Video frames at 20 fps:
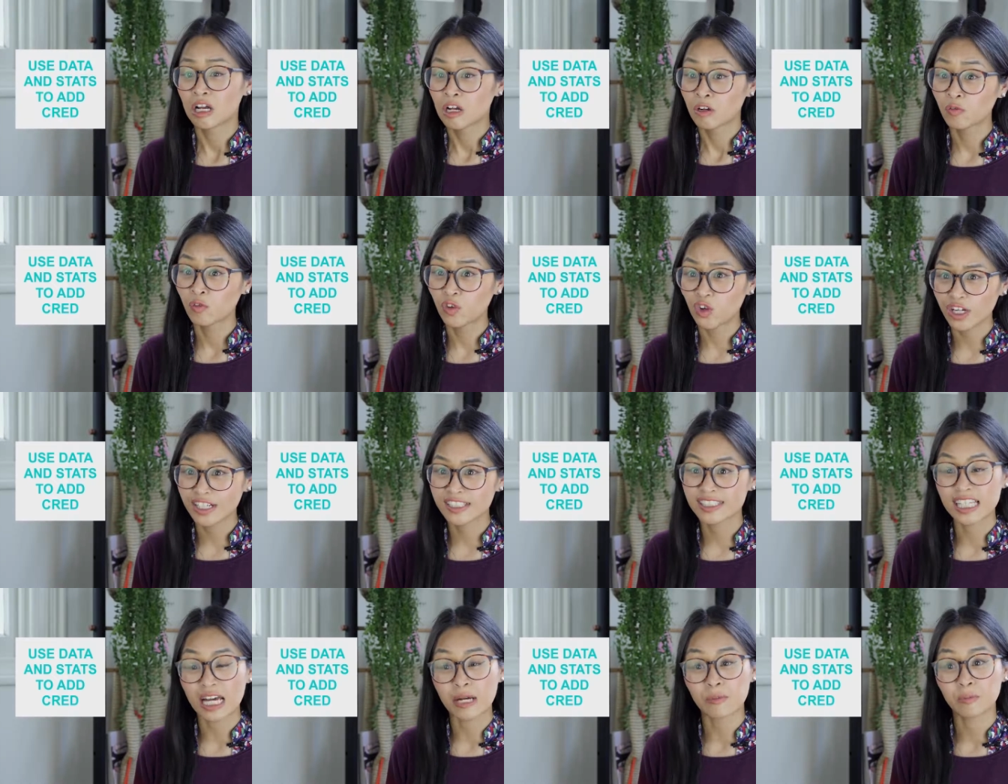For
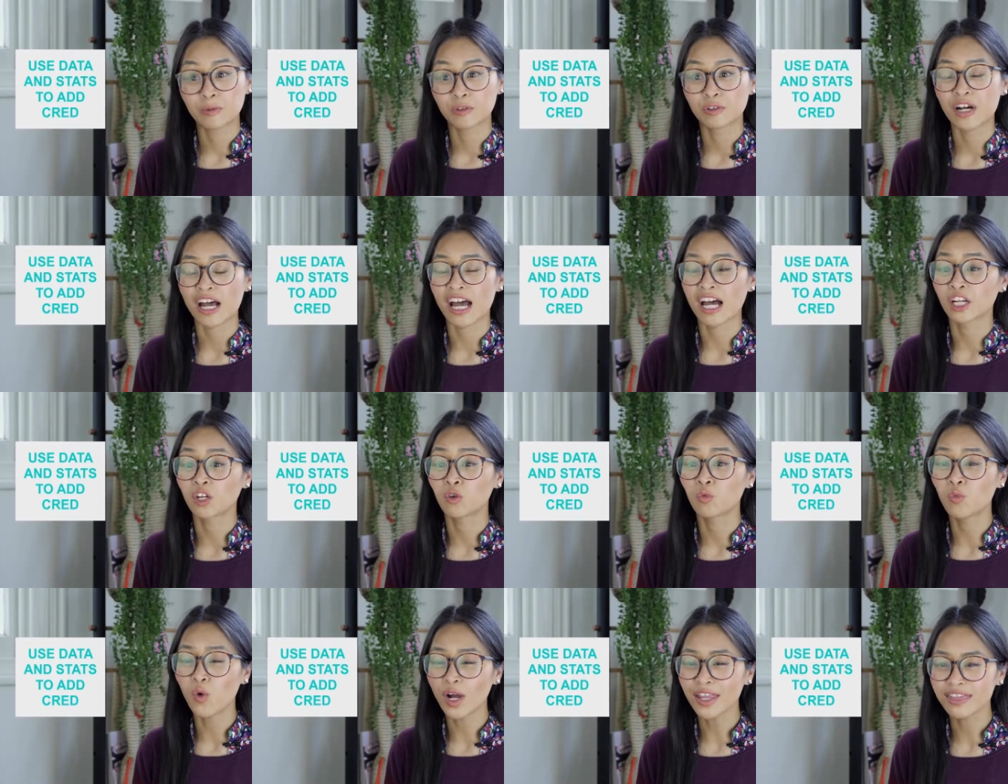example, out
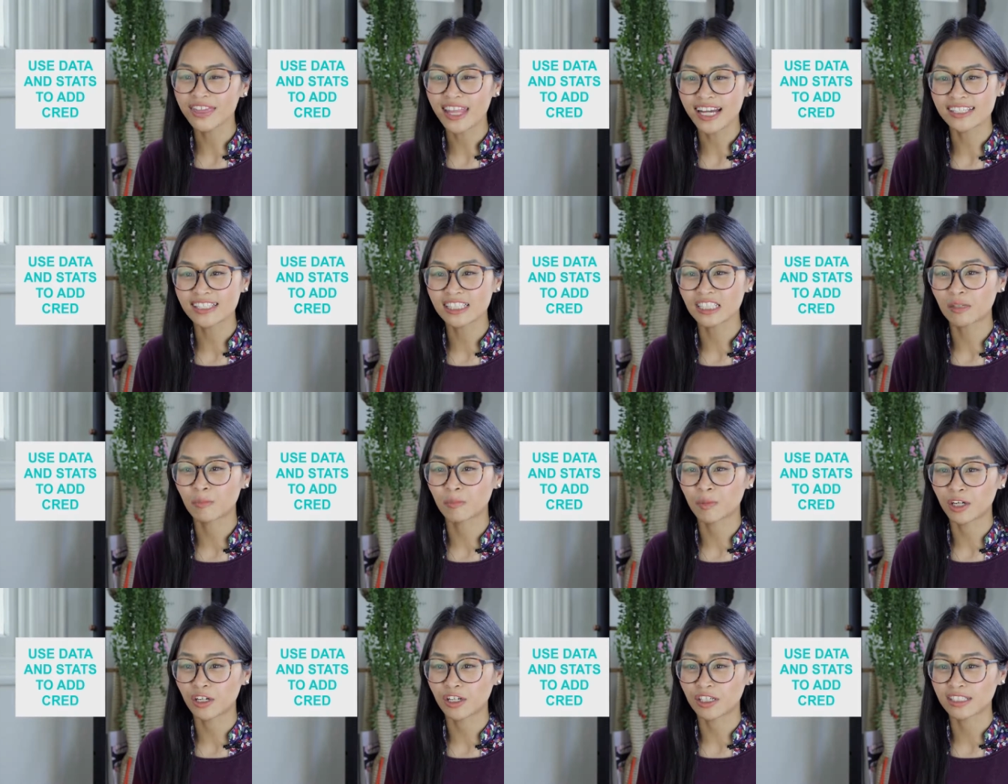of 1,000
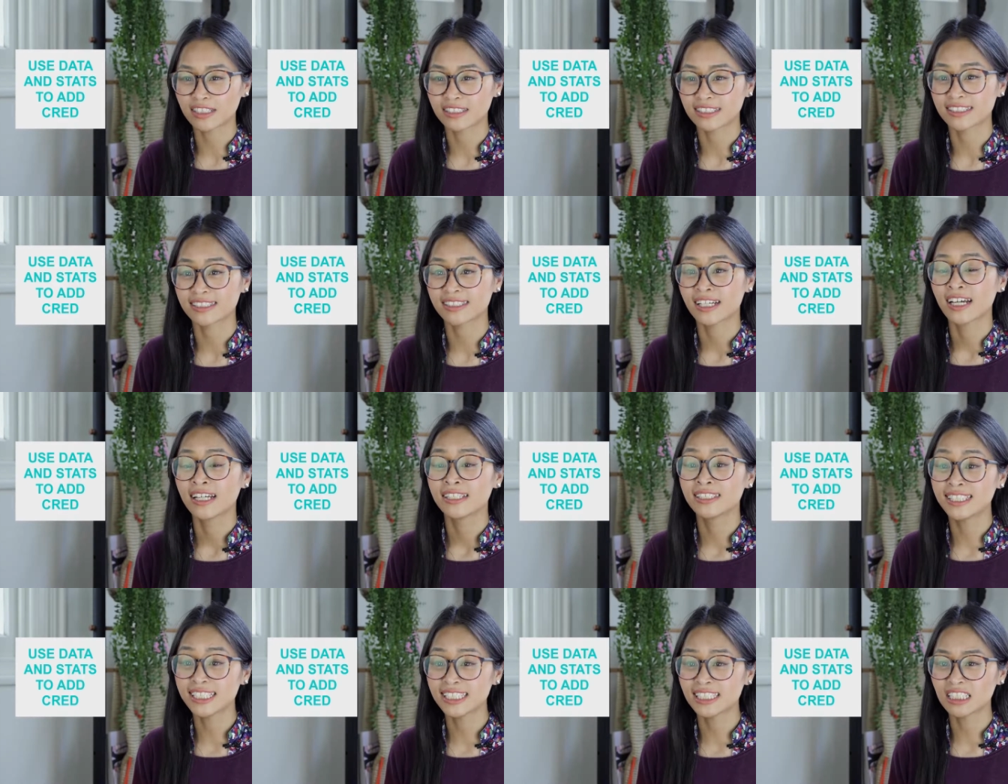Americans,
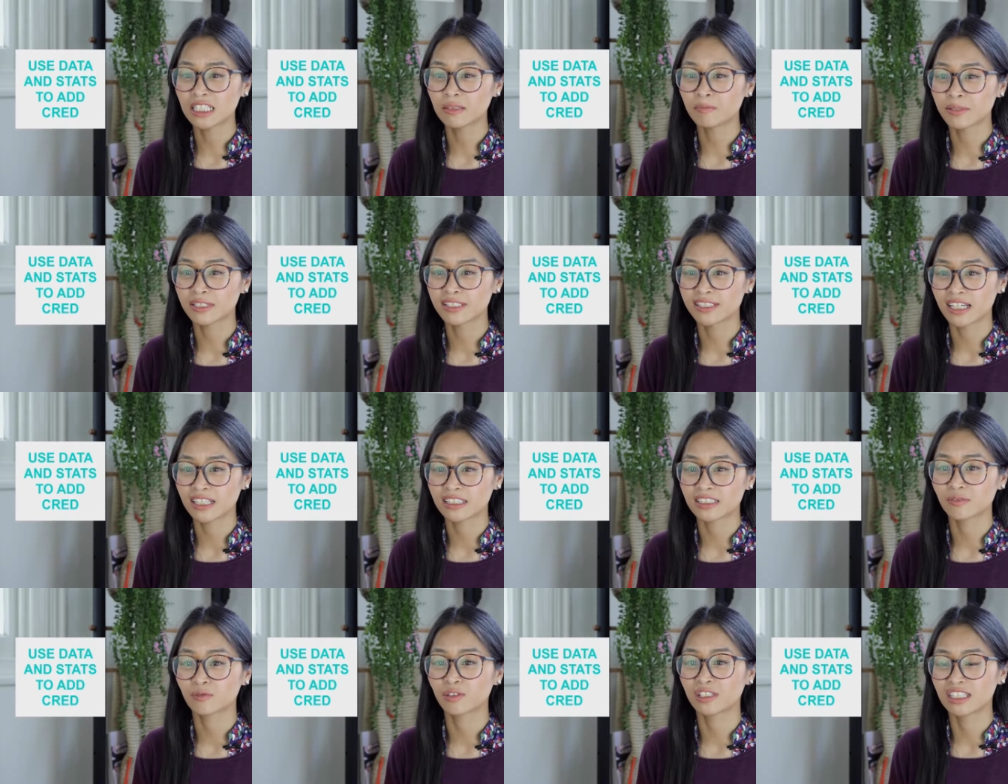
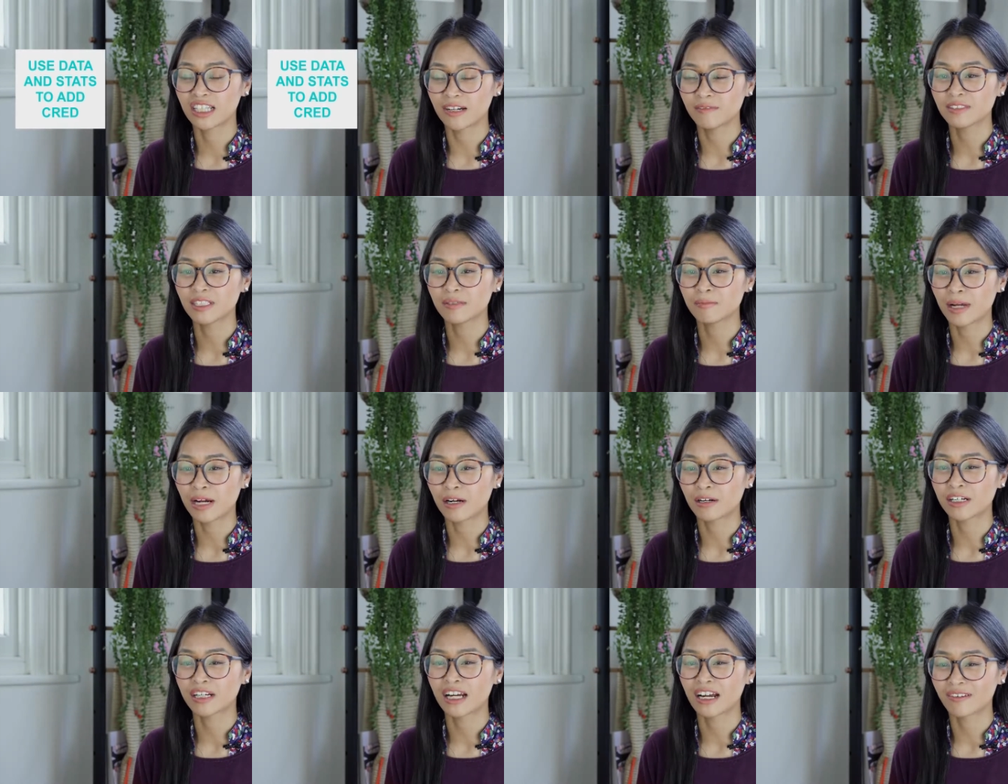16% would love to
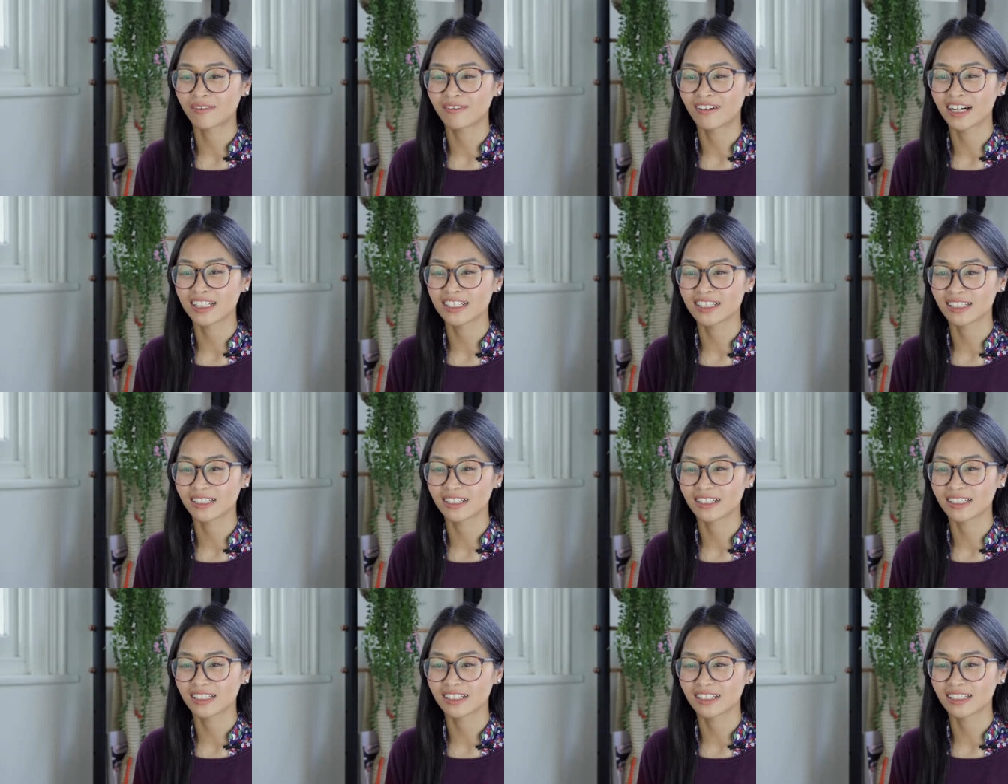marry a fried